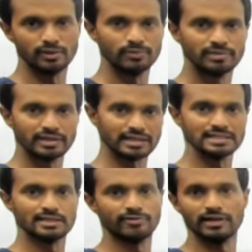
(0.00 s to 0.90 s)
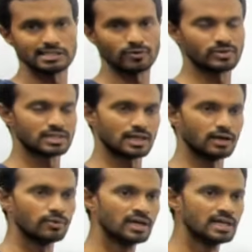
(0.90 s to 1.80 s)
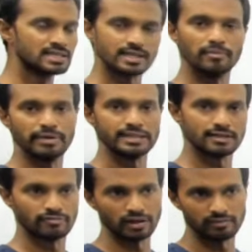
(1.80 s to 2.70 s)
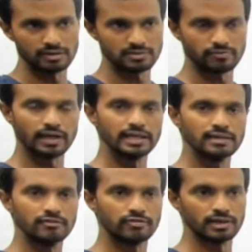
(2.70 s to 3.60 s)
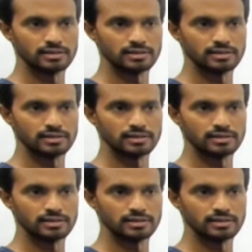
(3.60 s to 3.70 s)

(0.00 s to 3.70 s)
No, like let's say if I ask the question now, some might say 5 is fine,